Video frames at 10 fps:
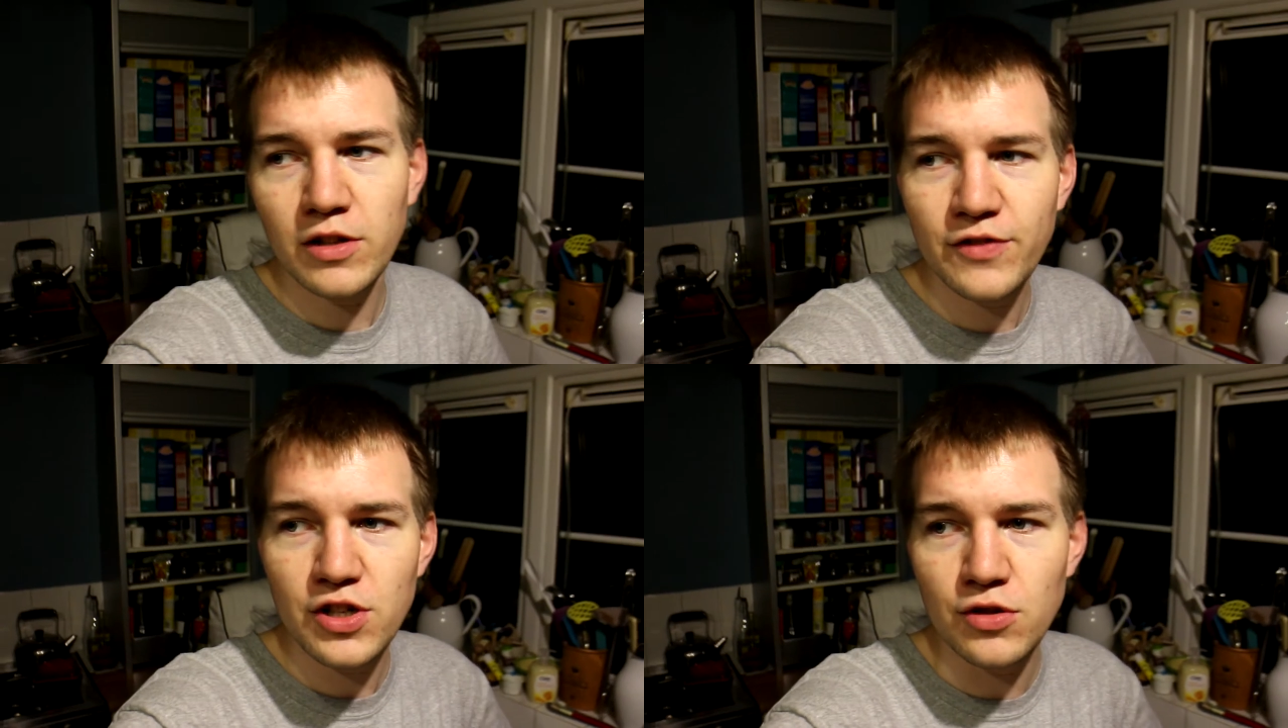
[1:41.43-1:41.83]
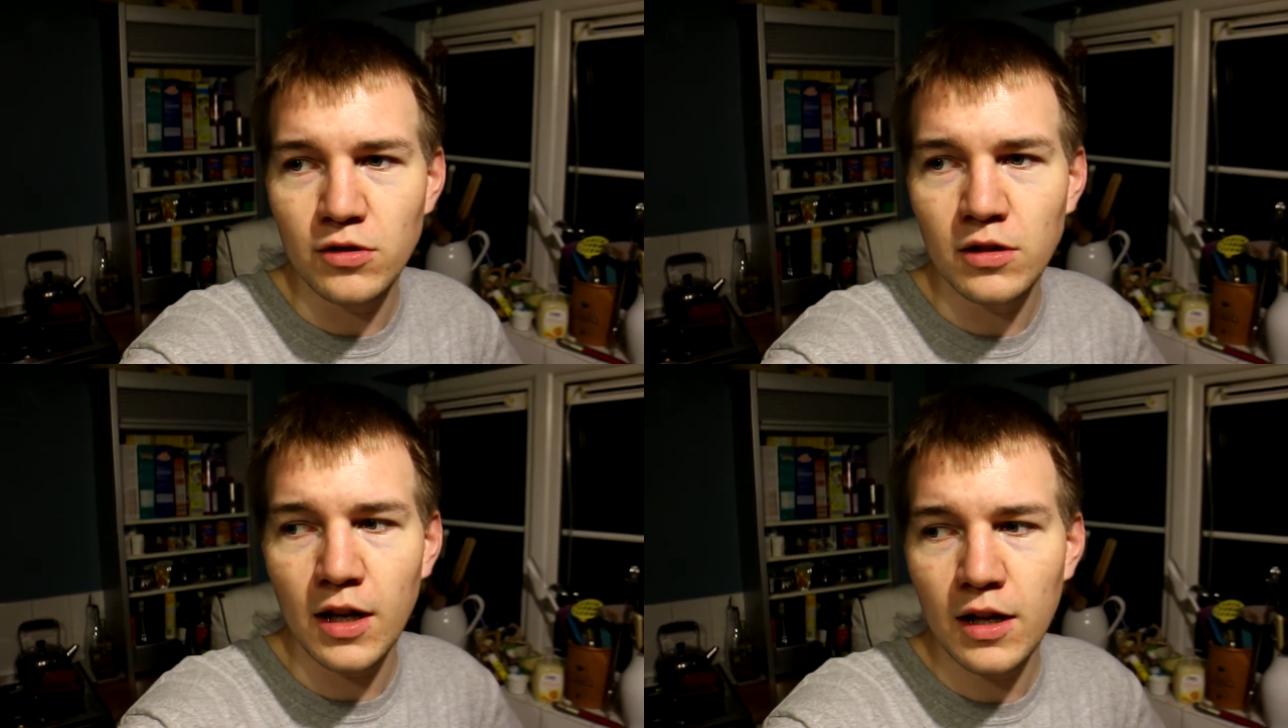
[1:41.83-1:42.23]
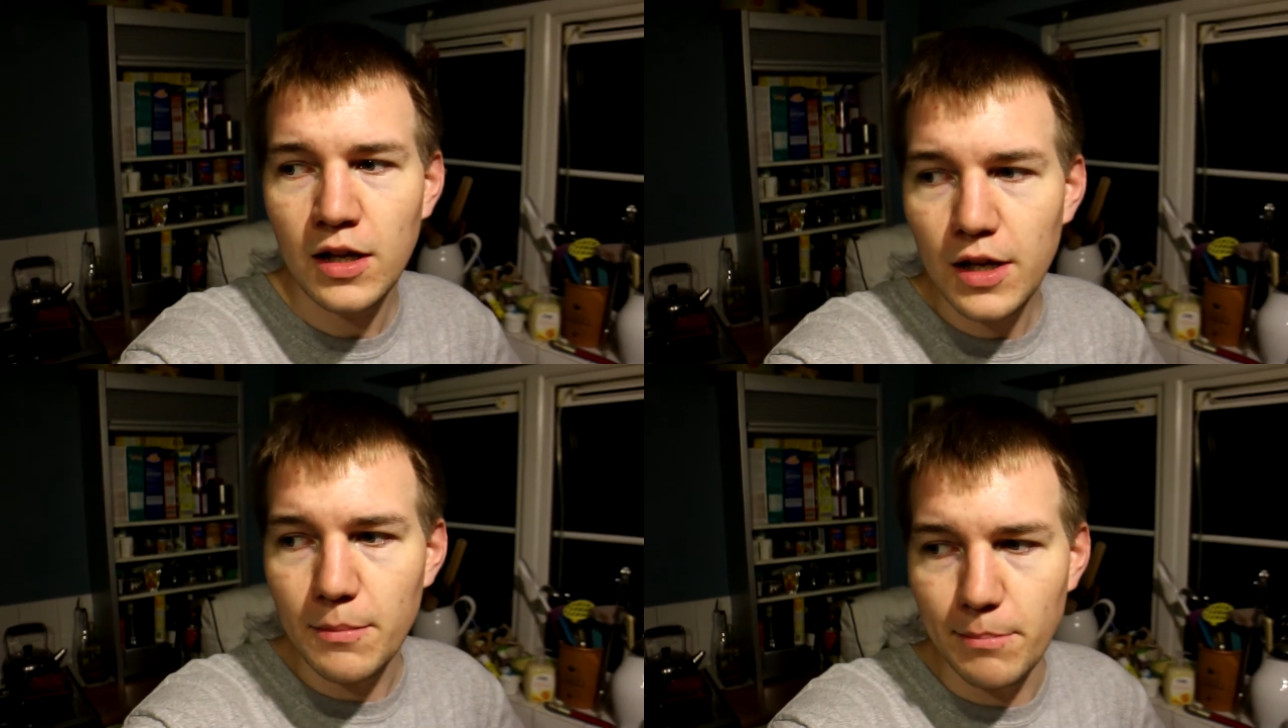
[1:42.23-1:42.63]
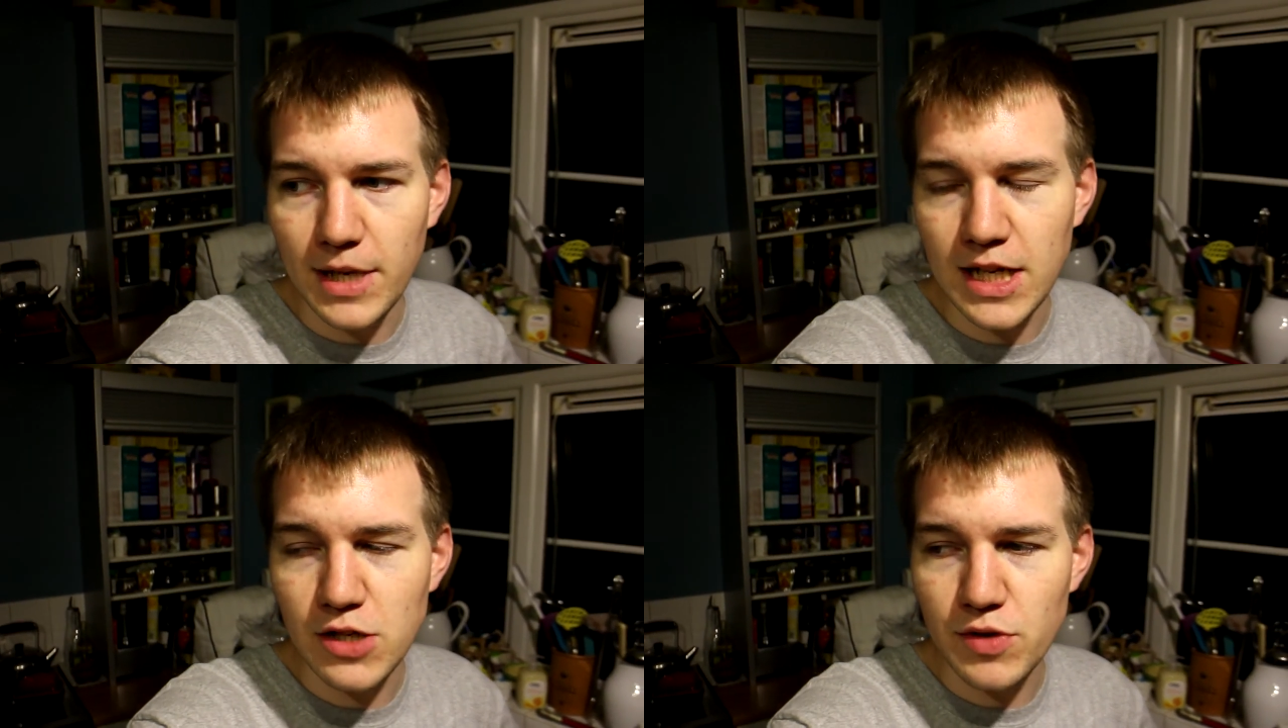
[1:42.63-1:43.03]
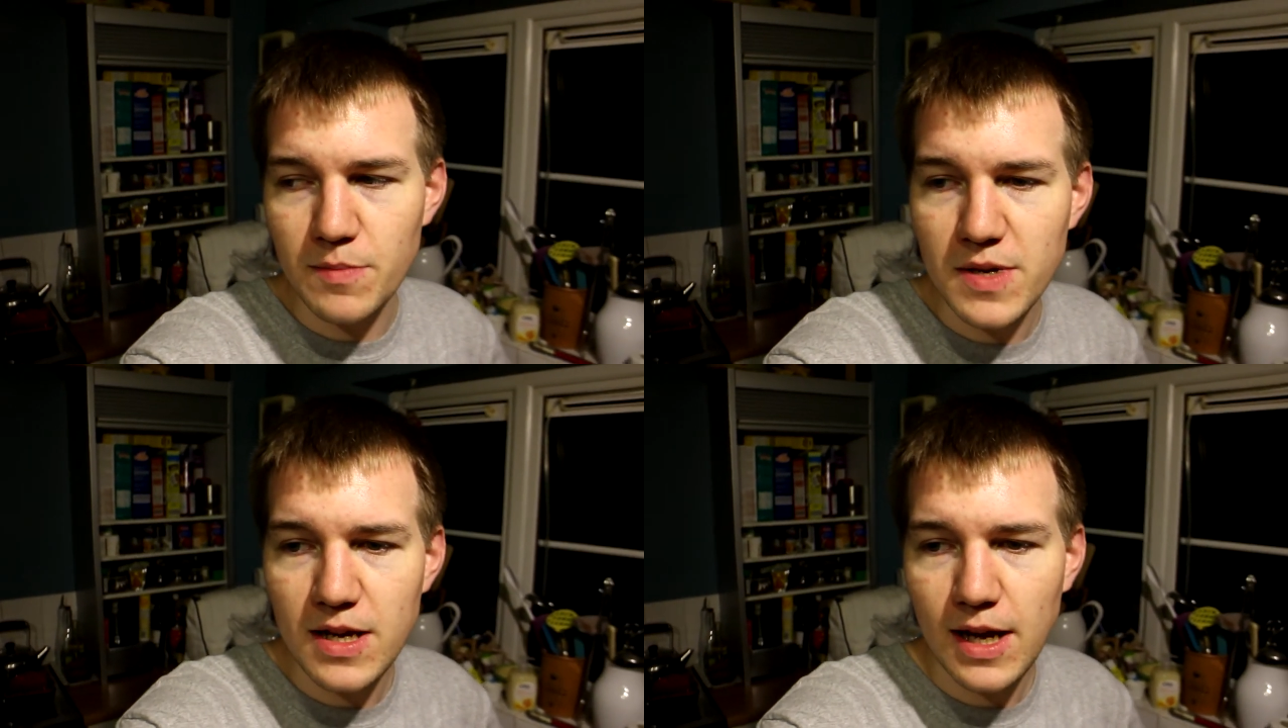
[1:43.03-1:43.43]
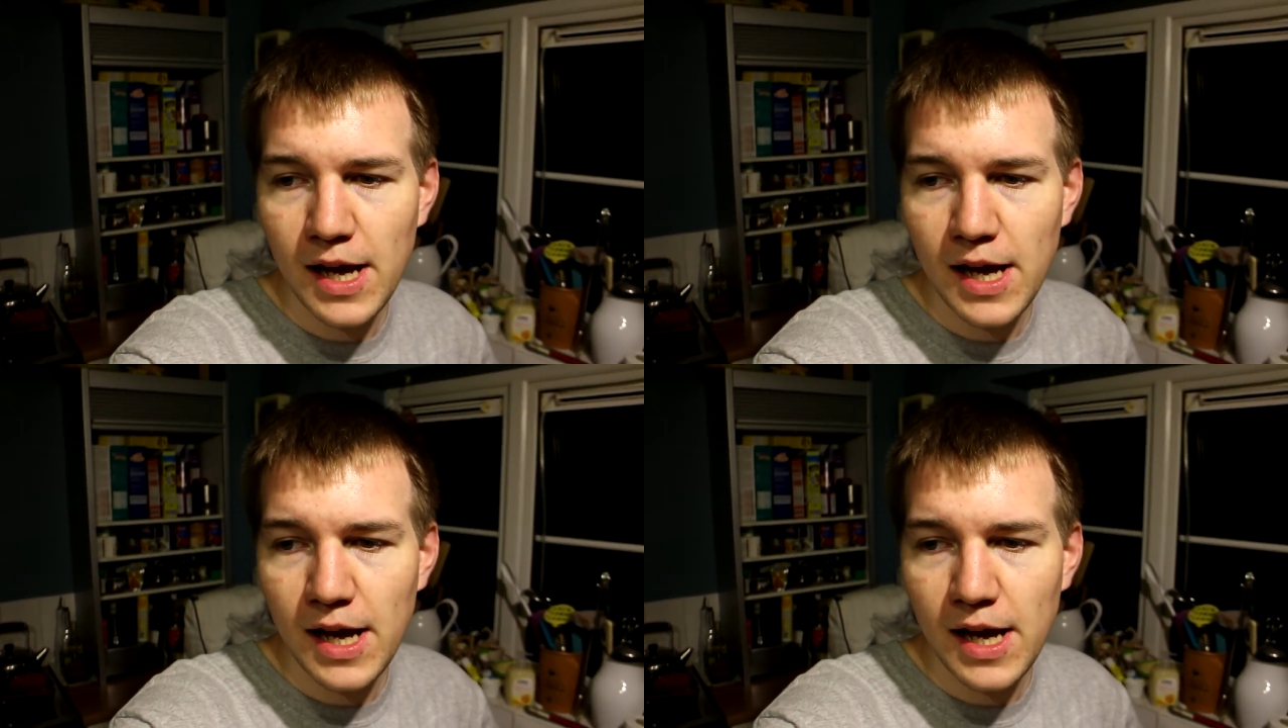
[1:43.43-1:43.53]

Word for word: official meadery bit,